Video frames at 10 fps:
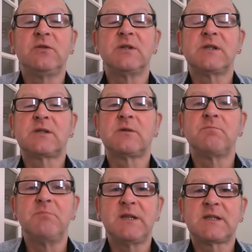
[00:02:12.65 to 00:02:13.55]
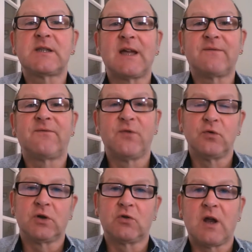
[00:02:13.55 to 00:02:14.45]
can submit that
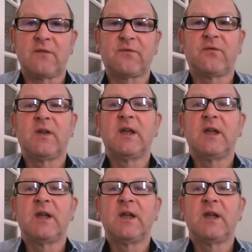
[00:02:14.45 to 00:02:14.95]
photograph